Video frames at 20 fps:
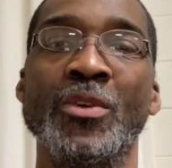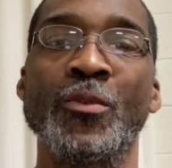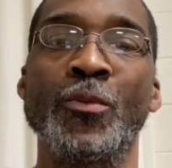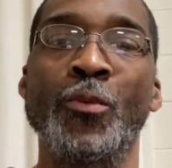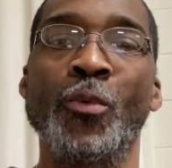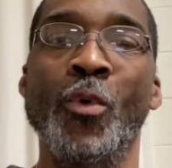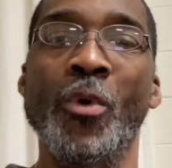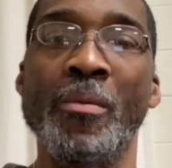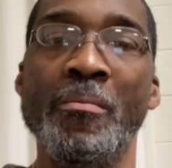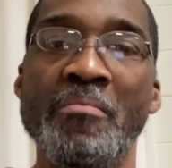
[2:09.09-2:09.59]

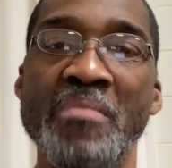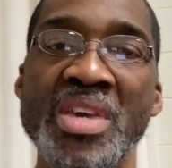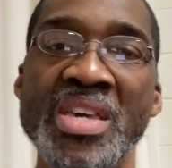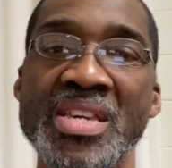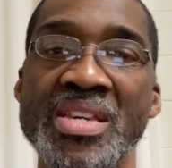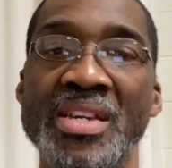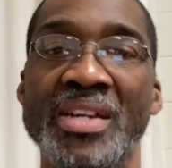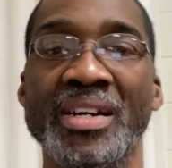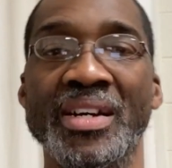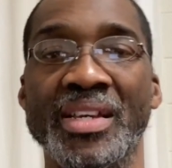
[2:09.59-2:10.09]
for
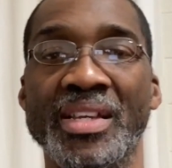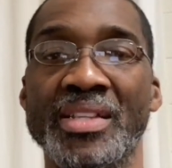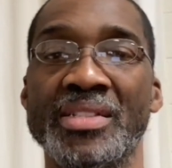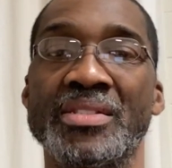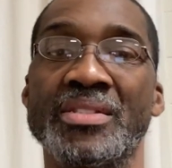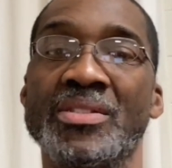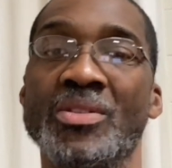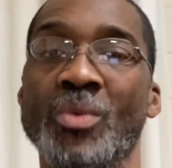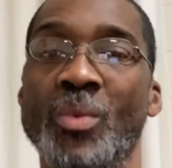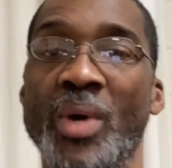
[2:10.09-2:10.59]
me
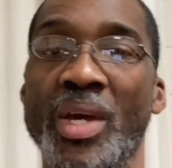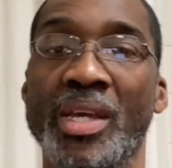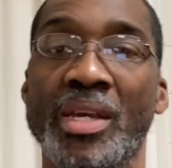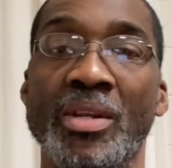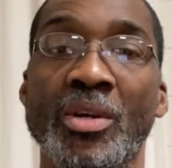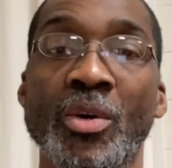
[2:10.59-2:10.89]
against the wicked?